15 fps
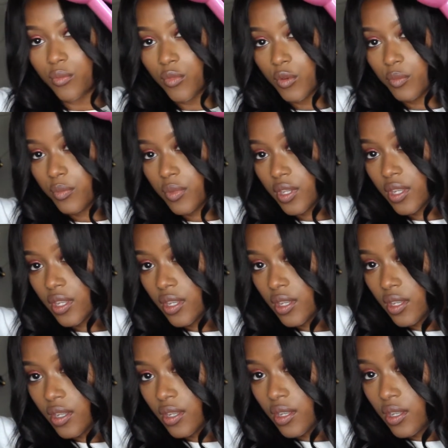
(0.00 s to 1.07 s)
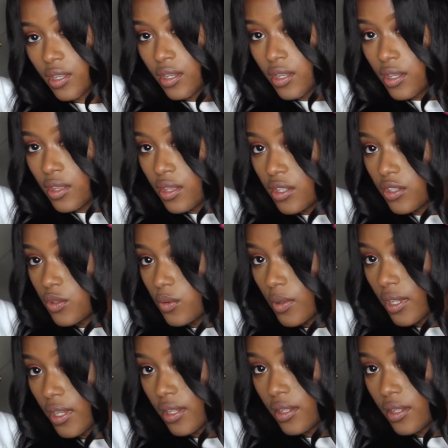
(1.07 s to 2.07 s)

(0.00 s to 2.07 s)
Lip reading: would be this way.